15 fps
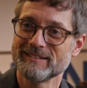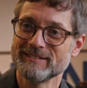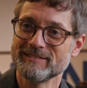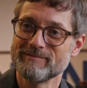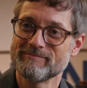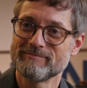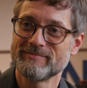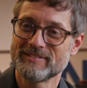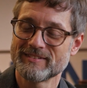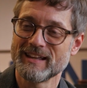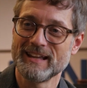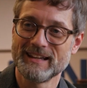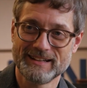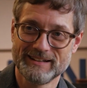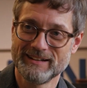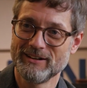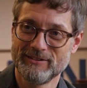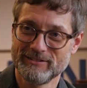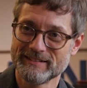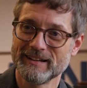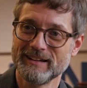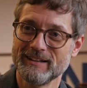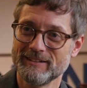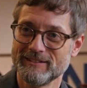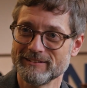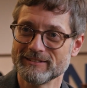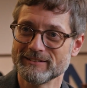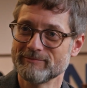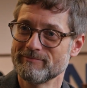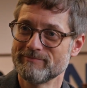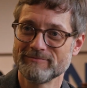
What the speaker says: and staying in a hotel or